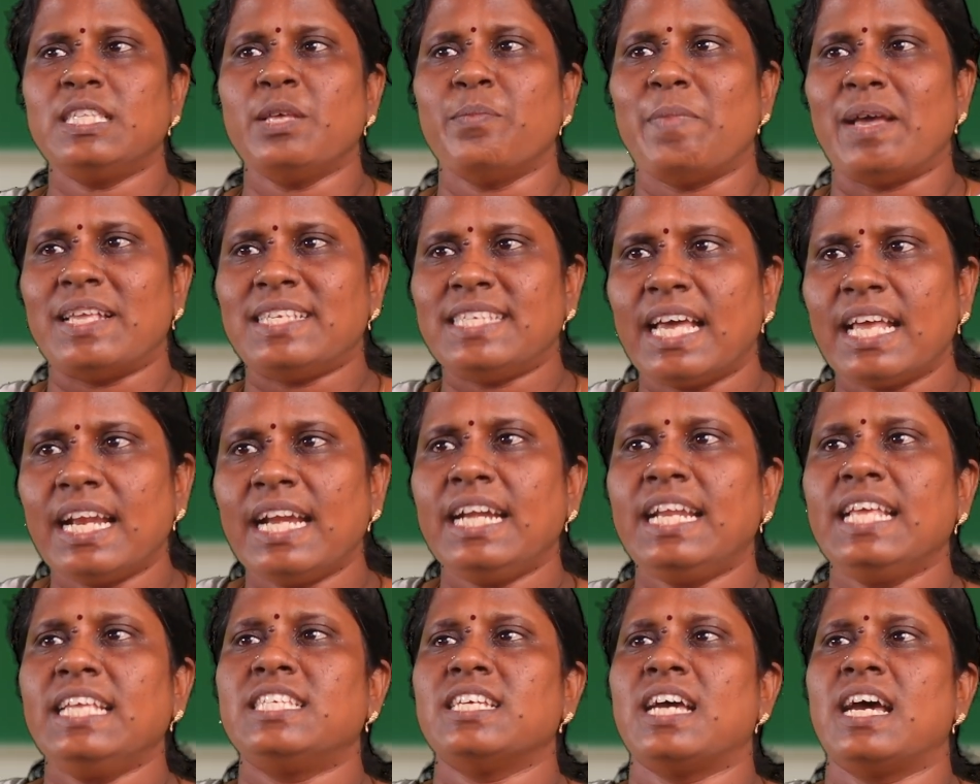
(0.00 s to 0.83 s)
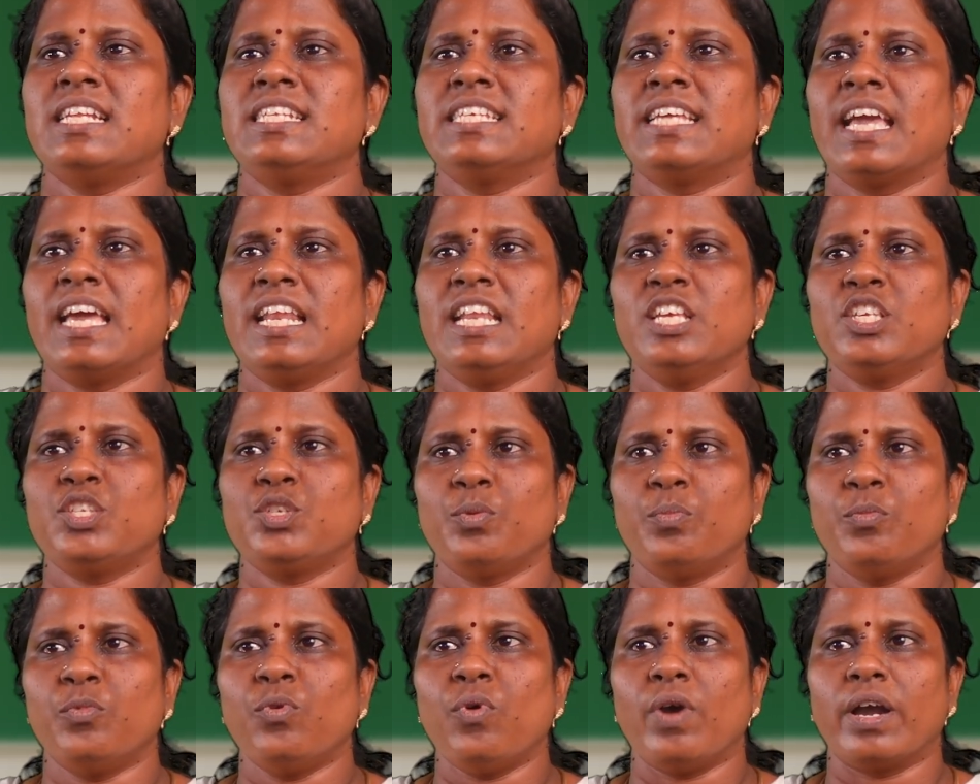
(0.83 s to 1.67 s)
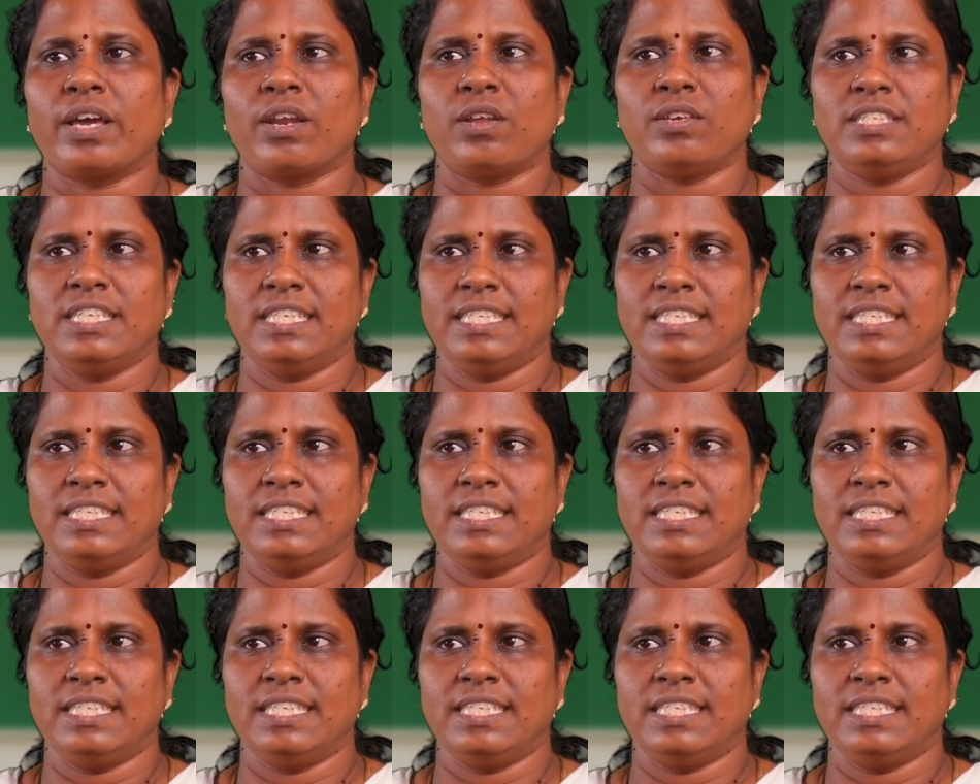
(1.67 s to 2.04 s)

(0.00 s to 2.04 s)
the majority charge carriers to move across the